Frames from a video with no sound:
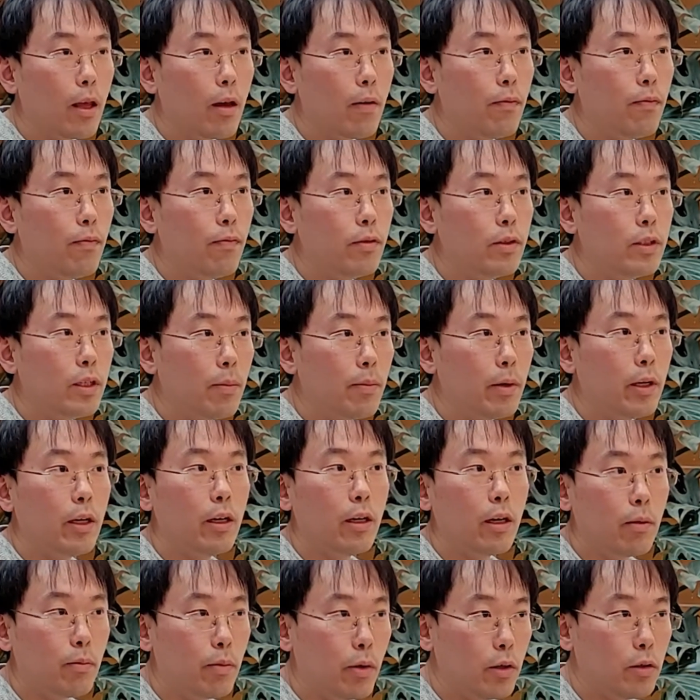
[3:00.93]
If
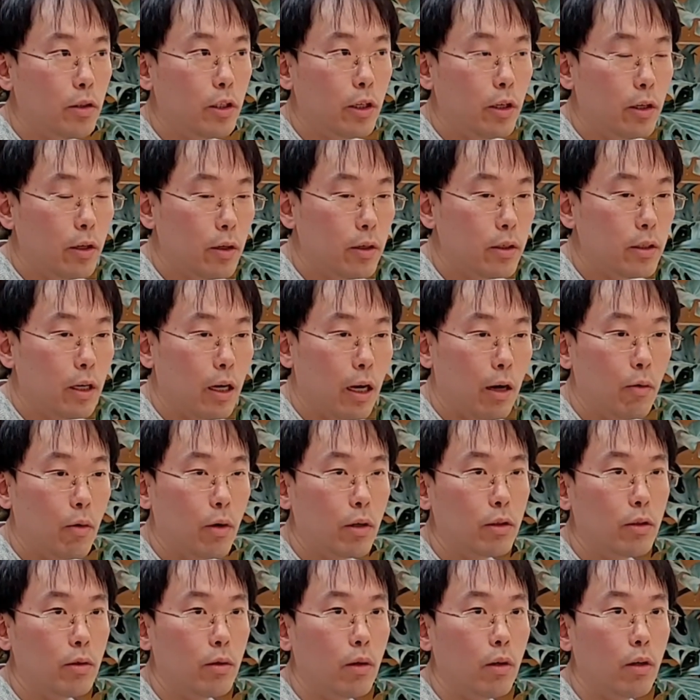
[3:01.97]
somebody approaching you and say, I
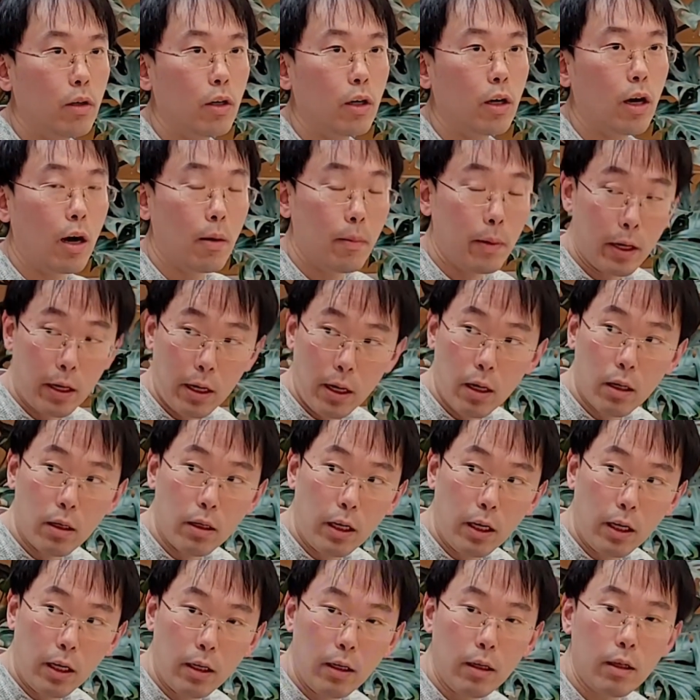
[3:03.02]
want to learn carbon
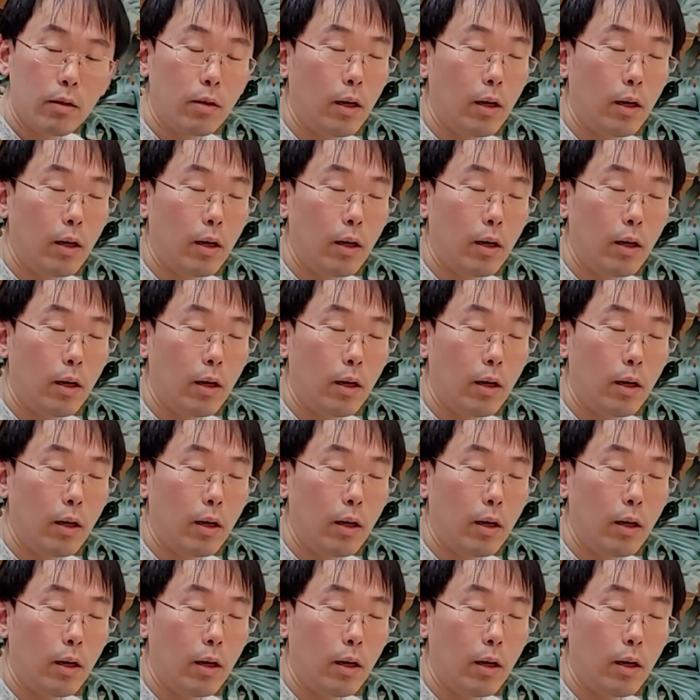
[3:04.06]
accounting,